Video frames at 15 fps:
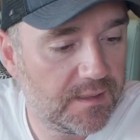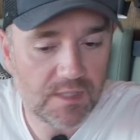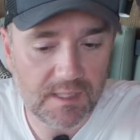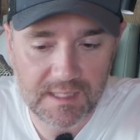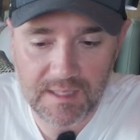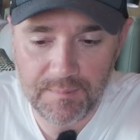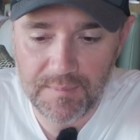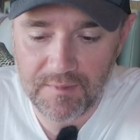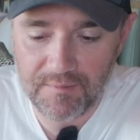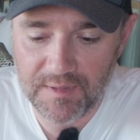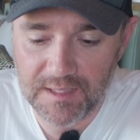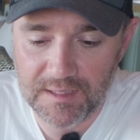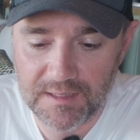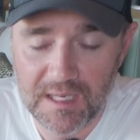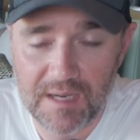try to keep
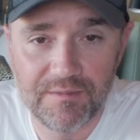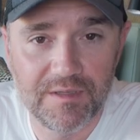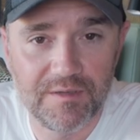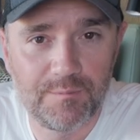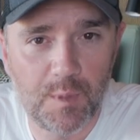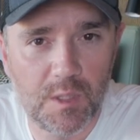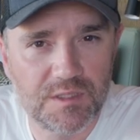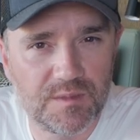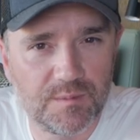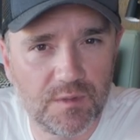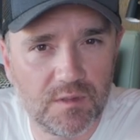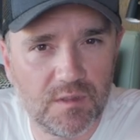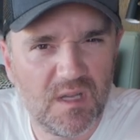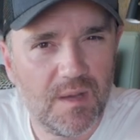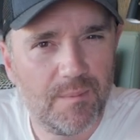everything covered if
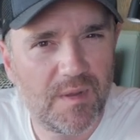possible,